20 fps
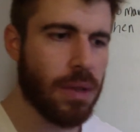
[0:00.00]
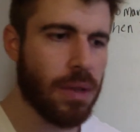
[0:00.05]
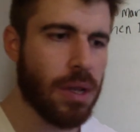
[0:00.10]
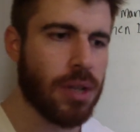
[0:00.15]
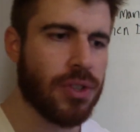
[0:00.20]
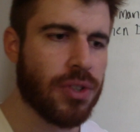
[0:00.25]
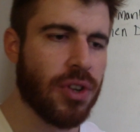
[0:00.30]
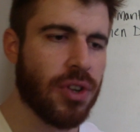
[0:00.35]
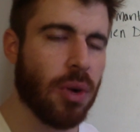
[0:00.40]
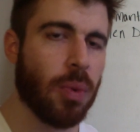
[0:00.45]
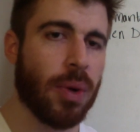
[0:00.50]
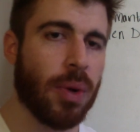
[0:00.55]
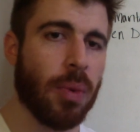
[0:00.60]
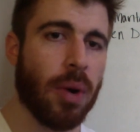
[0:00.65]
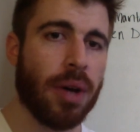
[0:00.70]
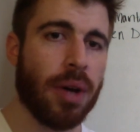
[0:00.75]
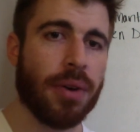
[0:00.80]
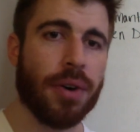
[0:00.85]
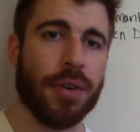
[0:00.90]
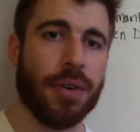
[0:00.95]
So we
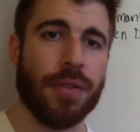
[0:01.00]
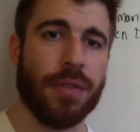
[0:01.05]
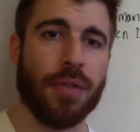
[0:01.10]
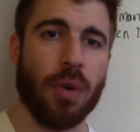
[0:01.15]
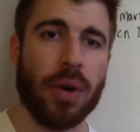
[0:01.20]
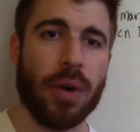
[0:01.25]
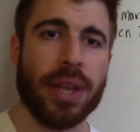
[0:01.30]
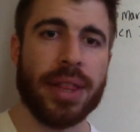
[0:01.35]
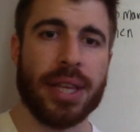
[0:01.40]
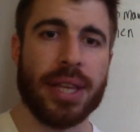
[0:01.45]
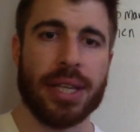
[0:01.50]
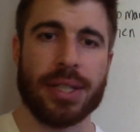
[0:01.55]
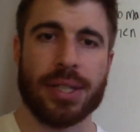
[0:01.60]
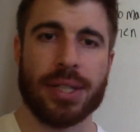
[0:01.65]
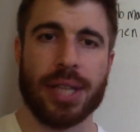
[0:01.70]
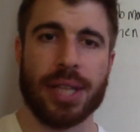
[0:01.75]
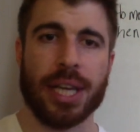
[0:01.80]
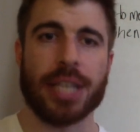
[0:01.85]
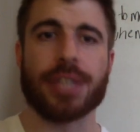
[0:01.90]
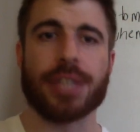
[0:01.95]
want to avoid these
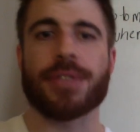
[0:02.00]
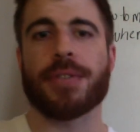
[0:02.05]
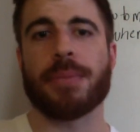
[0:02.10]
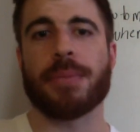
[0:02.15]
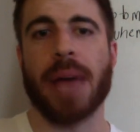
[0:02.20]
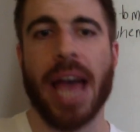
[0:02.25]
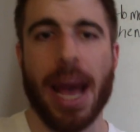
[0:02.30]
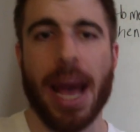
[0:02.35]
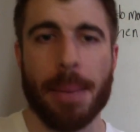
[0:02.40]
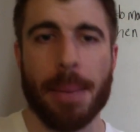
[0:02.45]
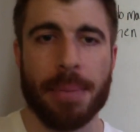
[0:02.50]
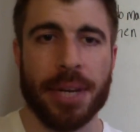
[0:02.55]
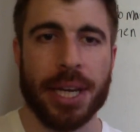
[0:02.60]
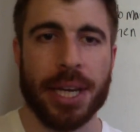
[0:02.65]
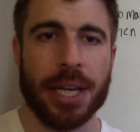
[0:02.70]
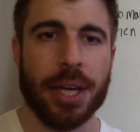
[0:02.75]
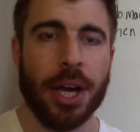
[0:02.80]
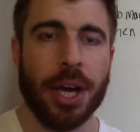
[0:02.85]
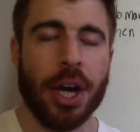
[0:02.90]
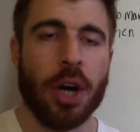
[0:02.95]
things from
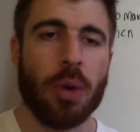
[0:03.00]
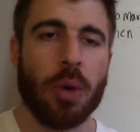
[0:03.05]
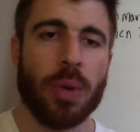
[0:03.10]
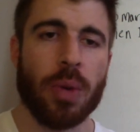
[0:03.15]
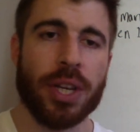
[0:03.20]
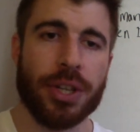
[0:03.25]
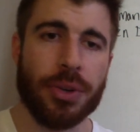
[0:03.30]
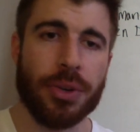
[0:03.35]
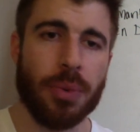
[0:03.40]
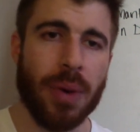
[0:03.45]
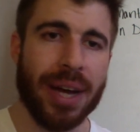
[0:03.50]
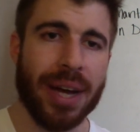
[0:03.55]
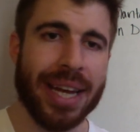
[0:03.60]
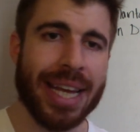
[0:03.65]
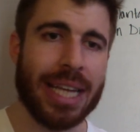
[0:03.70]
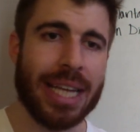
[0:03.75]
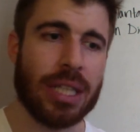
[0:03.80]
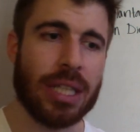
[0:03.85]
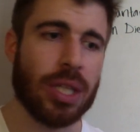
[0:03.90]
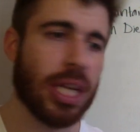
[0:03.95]
happening. We do want to
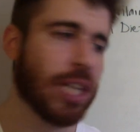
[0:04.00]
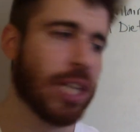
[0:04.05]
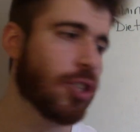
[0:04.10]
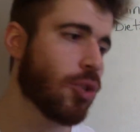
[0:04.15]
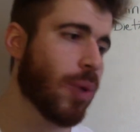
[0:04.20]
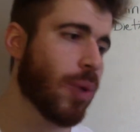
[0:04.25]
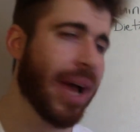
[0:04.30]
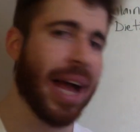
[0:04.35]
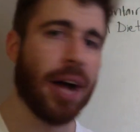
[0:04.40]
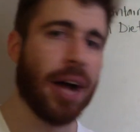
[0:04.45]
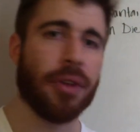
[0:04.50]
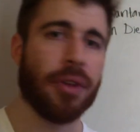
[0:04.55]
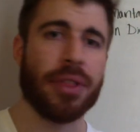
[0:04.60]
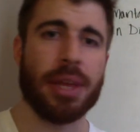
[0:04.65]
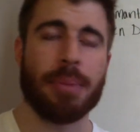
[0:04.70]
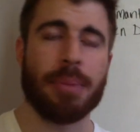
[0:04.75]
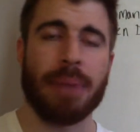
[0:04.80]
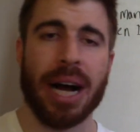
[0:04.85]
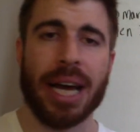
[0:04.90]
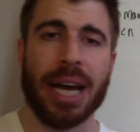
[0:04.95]
get into a
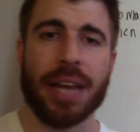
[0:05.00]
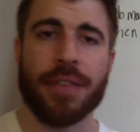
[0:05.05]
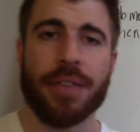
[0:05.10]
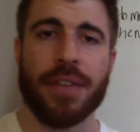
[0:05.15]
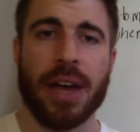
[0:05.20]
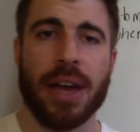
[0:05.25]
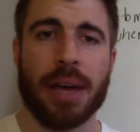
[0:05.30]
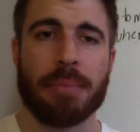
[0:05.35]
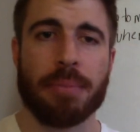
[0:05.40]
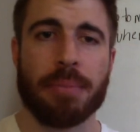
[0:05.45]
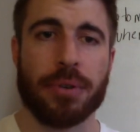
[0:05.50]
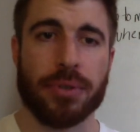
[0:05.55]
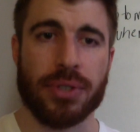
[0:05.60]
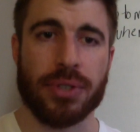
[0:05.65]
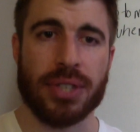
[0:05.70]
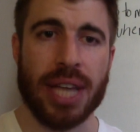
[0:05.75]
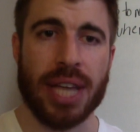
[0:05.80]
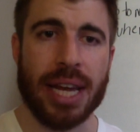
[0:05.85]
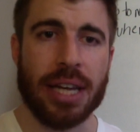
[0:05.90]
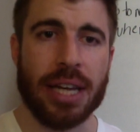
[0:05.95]
healthy body fat
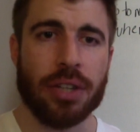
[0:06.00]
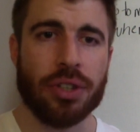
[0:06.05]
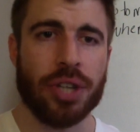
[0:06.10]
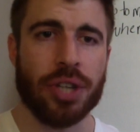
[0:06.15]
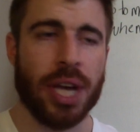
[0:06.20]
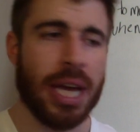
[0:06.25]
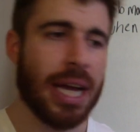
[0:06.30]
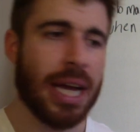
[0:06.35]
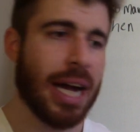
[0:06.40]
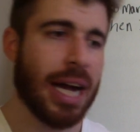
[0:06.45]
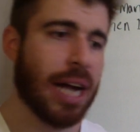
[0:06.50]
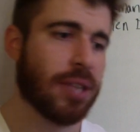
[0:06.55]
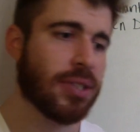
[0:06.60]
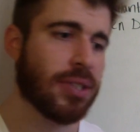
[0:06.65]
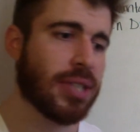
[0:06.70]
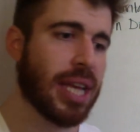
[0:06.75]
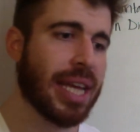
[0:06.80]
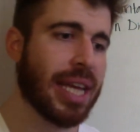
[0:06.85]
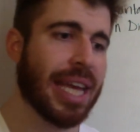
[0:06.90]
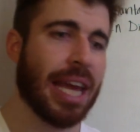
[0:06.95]
percentage. I'd
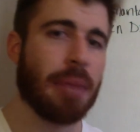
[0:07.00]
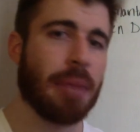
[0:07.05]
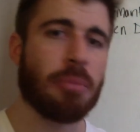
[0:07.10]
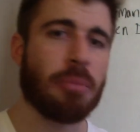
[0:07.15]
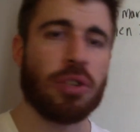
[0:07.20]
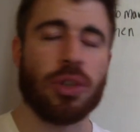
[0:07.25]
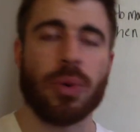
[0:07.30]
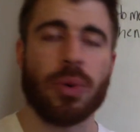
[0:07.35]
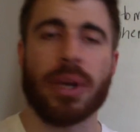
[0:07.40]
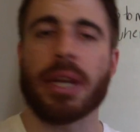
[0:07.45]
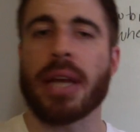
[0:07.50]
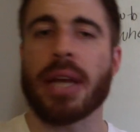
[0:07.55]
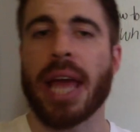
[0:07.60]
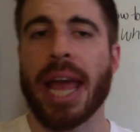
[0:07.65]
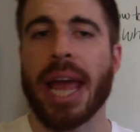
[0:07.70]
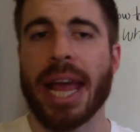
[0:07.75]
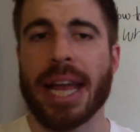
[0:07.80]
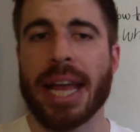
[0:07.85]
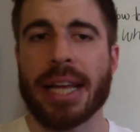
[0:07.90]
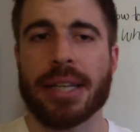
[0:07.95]
say getting between
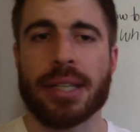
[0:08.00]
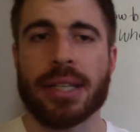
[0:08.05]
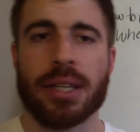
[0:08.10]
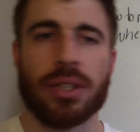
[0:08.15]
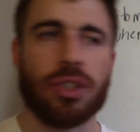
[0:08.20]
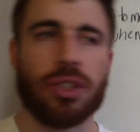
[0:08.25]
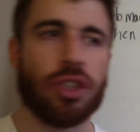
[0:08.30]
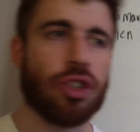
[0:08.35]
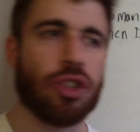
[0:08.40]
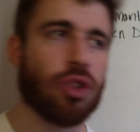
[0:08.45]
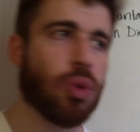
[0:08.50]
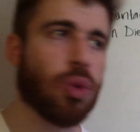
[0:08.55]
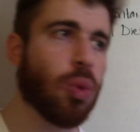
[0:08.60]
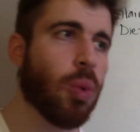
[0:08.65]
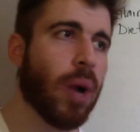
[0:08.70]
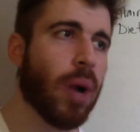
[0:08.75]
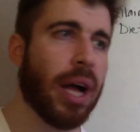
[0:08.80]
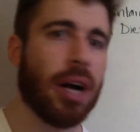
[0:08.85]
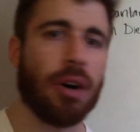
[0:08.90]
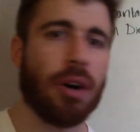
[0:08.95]
eight to
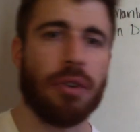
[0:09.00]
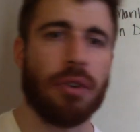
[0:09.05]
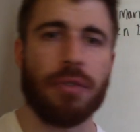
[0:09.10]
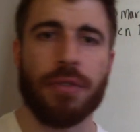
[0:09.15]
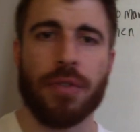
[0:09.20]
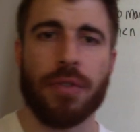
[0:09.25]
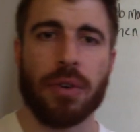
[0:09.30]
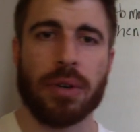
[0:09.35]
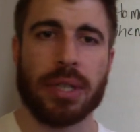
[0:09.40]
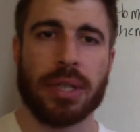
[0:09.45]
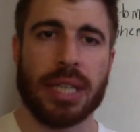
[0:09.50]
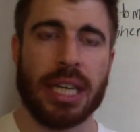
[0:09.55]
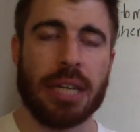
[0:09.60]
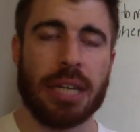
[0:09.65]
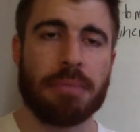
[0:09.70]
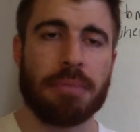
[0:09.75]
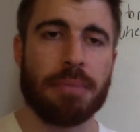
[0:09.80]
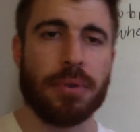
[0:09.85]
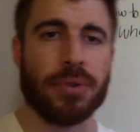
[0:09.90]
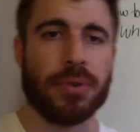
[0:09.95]
twelve,
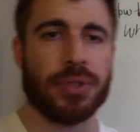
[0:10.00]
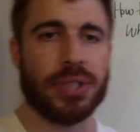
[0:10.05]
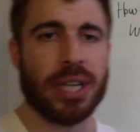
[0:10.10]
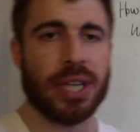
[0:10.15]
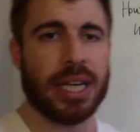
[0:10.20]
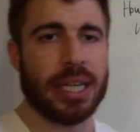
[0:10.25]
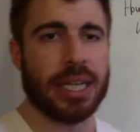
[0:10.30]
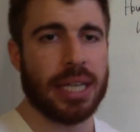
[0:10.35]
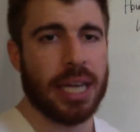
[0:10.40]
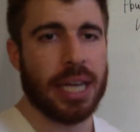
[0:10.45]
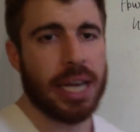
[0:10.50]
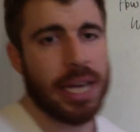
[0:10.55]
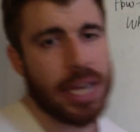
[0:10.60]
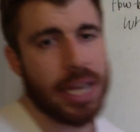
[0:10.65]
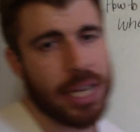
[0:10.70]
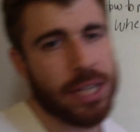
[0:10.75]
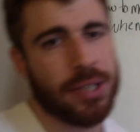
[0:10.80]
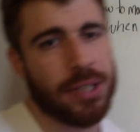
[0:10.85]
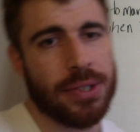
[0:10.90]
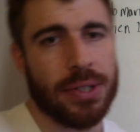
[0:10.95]
fourteen percent
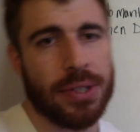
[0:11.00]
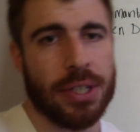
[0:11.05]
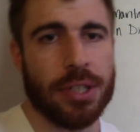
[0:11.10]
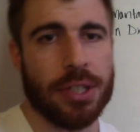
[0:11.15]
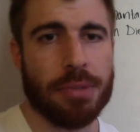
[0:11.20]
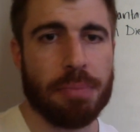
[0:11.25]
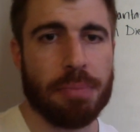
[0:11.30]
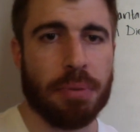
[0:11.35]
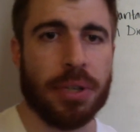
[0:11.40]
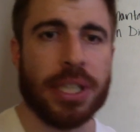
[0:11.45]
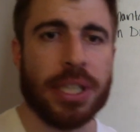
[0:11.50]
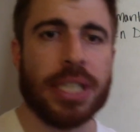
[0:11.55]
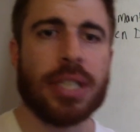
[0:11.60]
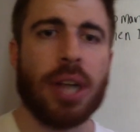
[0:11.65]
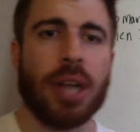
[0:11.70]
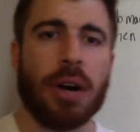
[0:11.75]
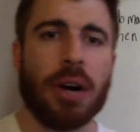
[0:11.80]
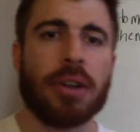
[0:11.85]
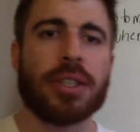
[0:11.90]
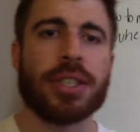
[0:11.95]
is, is pretty
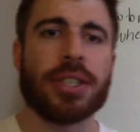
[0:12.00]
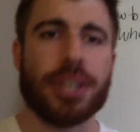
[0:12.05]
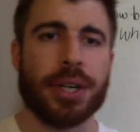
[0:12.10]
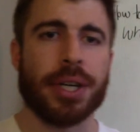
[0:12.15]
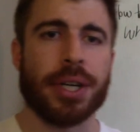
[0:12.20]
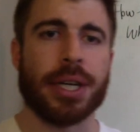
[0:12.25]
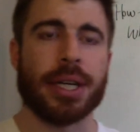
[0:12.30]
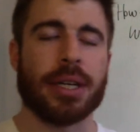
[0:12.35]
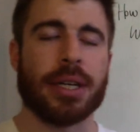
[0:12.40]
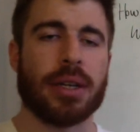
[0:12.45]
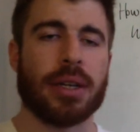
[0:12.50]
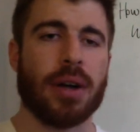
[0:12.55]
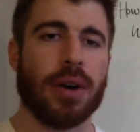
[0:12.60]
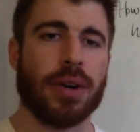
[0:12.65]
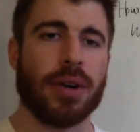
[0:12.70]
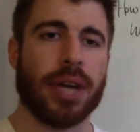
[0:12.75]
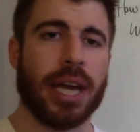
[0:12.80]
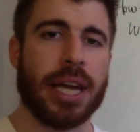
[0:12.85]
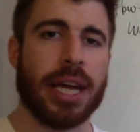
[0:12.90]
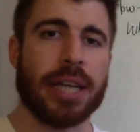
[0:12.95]
darn good,
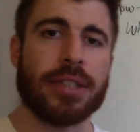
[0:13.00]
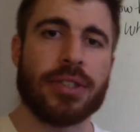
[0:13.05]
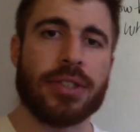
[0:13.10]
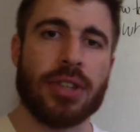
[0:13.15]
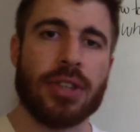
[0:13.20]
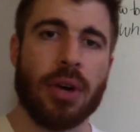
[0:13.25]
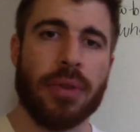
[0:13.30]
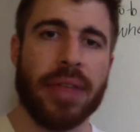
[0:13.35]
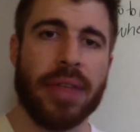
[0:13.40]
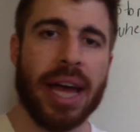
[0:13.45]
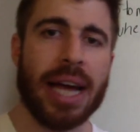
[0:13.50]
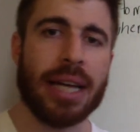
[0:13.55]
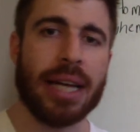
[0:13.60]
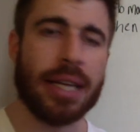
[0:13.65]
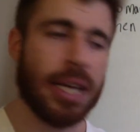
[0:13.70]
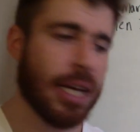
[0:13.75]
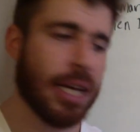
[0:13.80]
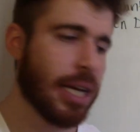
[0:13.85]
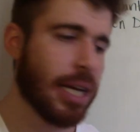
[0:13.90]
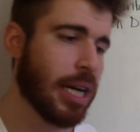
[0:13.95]
okay? And so
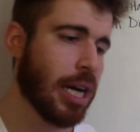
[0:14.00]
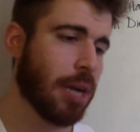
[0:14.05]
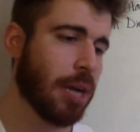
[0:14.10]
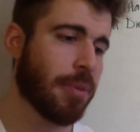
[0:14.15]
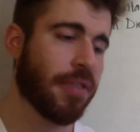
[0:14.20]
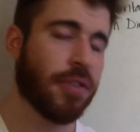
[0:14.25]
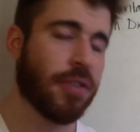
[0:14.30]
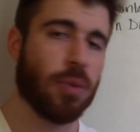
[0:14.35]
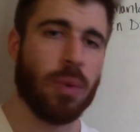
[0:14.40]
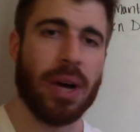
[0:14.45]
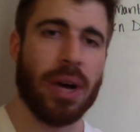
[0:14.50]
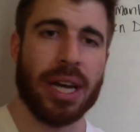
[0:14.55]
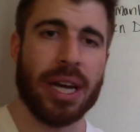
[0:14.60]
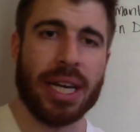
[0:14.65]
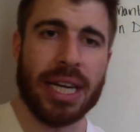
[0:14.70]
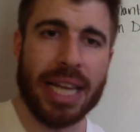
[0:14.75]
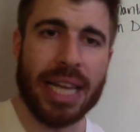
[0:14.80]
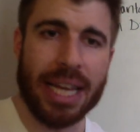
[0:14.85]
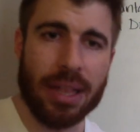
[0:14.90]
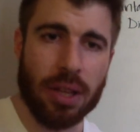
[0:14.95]
that, um, if you're wanting
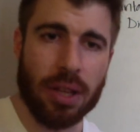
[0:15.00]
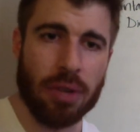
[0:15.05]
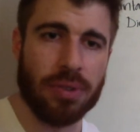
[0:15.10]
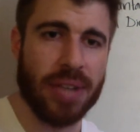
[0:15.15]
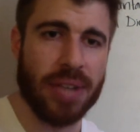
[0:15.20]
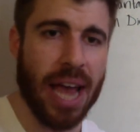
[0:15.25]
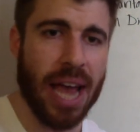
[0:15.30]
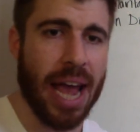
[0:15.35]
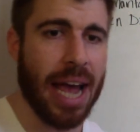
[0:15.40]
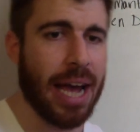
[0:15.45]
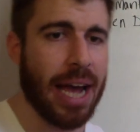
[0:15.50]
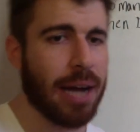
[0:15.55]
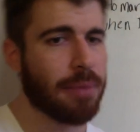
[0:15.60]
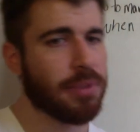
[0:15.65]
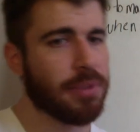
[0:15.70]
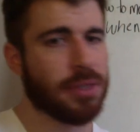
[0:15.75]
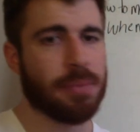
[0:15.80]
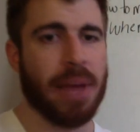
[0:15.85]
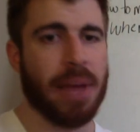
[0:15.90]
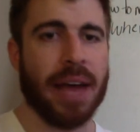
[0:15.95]
to get those
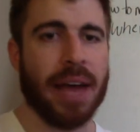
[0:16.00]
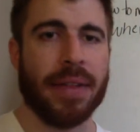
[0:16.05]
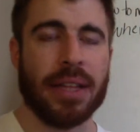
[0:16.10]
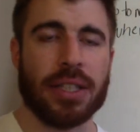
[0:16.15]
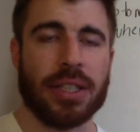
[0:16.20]
abs, man, that's